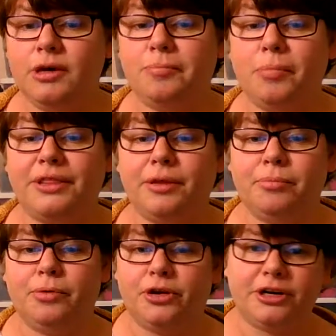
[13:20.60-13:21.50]
bought the
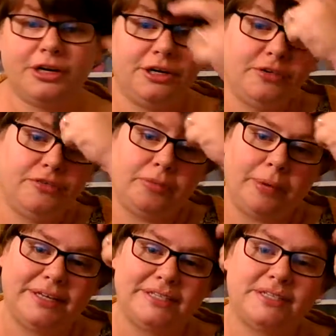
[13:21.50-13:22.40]
book for
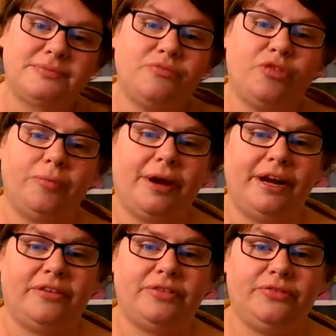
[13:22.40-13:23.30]
my
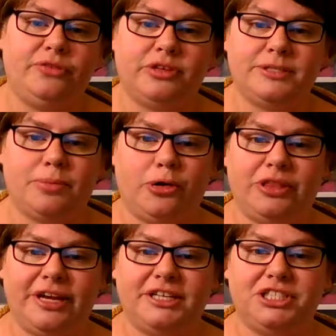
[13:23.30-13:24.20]
nephew for his
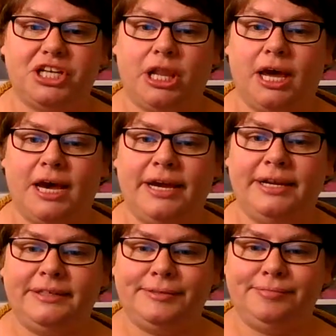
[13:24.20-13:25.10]
birthday in July,
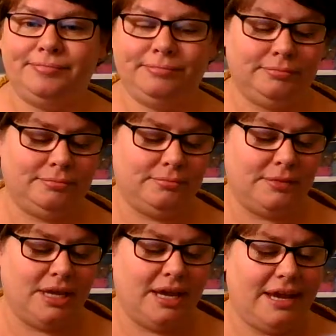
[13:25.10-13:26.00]

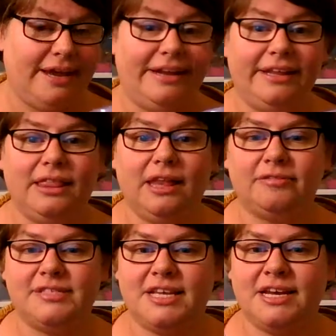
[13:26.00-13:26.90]
and he
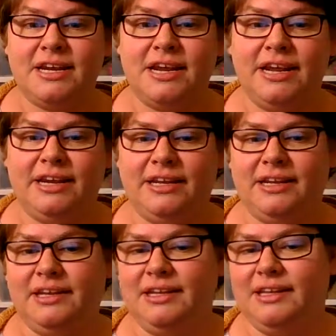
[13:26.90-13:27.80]
loves it.
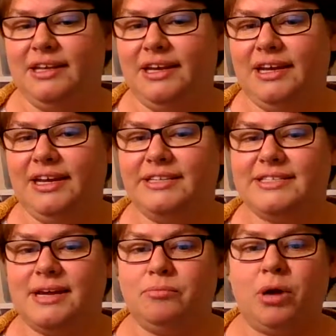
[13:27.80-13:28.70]
And
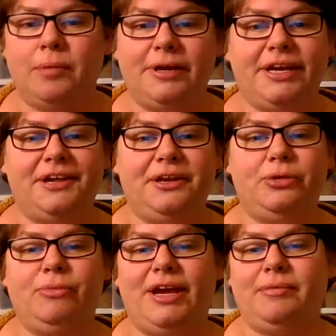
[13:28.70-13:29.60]
he's like, "Mommy, can
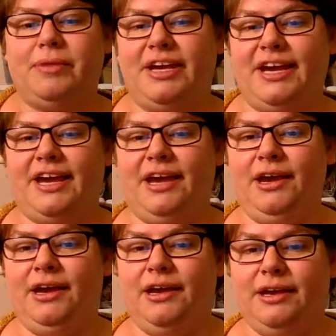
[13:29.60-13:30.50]
you make me
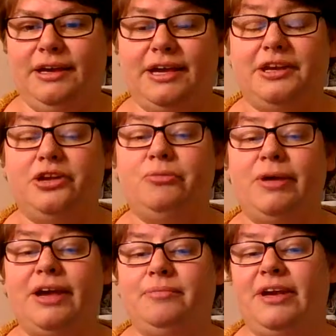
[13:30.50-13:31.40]

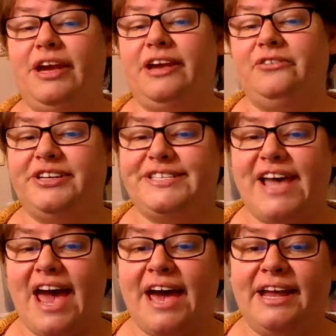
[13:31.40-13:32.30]
Henry's
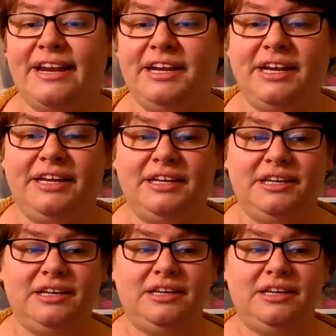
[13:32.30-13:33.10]
hat?" And